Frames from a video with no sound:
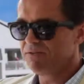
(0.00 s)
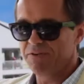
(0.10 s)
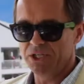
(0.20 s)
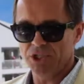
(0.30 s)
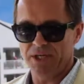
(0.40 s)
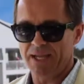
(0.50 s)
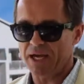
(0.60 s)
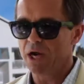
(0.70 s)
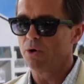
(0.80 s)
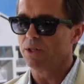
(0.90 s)
vision
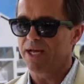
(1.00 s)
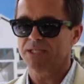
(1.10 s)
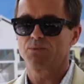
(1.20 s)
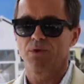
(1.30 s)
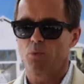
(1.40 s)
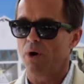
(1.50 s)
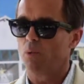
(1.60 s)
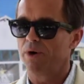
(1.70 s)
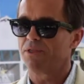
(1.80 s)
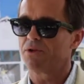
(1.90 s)
that coalesced with what
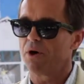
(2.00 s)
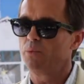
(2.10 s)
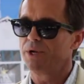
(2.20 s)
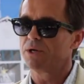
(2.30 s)
we thought we